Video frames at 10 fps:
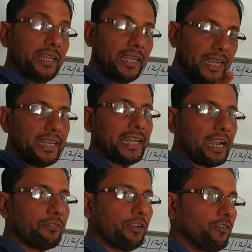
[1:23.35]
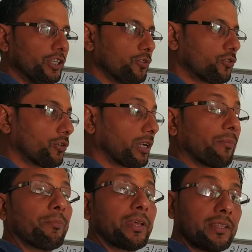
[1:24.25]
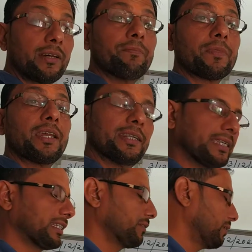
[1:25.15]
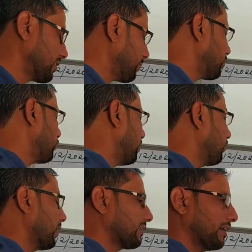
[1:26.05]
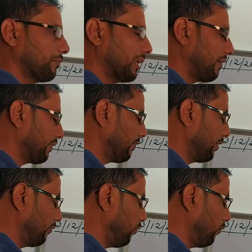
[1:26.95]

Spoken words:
In that way, we used to compare the decimals. Suppose one more example I am giving you,